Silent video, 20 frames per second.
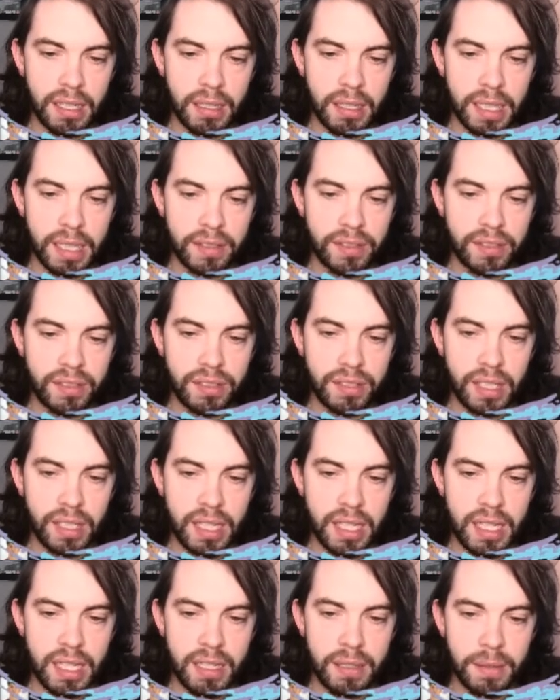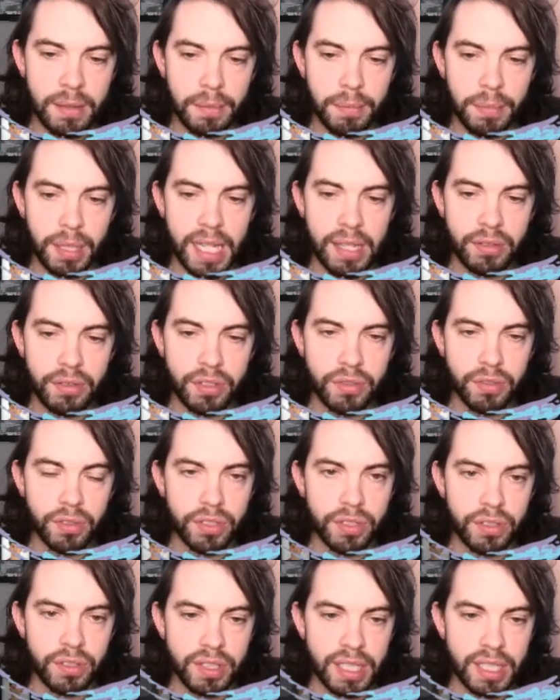let's see, play instructions.